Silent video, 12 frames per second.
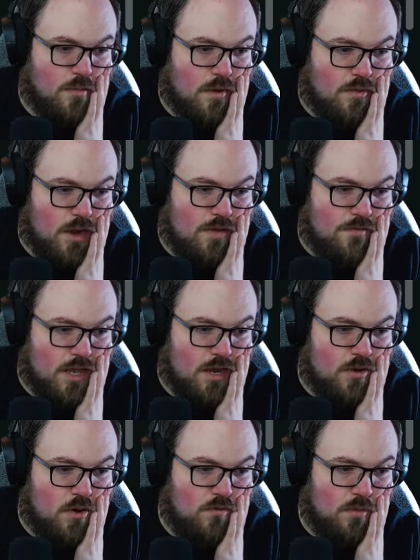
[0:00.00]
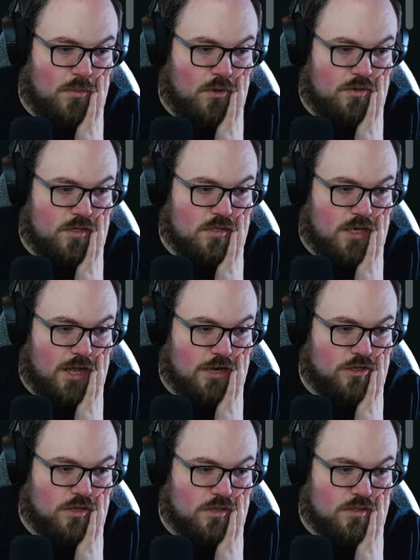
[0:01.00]
I'd rather have Heat over Bolt because Heat
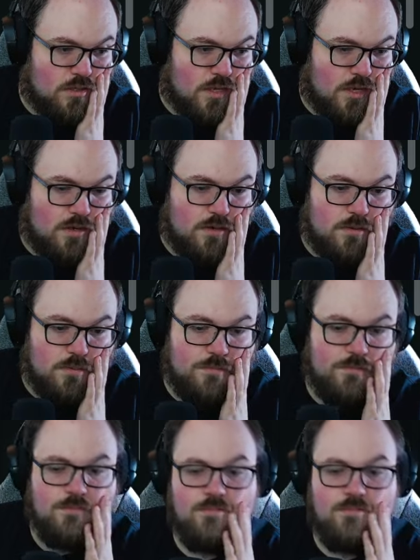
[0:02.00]
actually kills Titan.